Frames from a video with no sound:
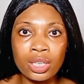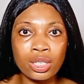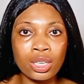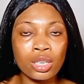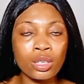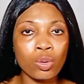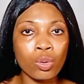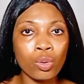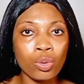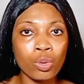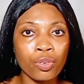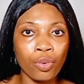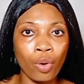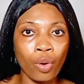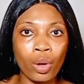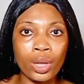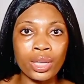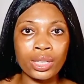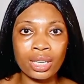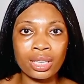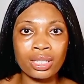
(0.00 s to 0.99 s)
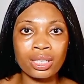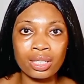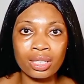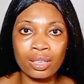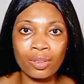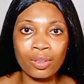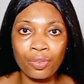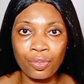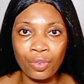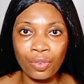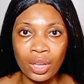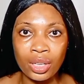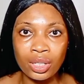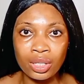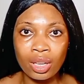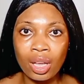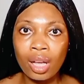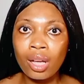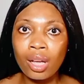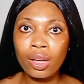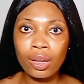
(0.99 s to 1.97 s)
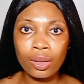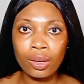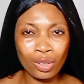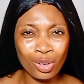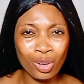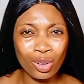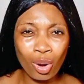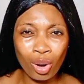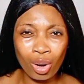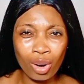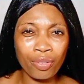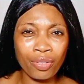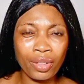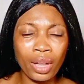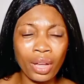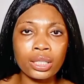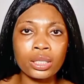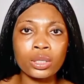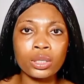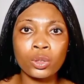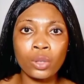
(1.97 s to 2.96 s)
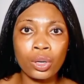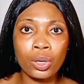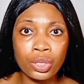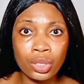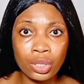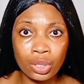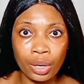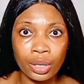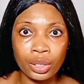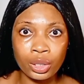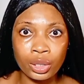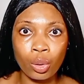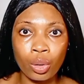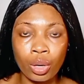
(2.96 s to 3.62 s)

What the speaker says: Is it good for a sensitive face? You know, all of that. Just search.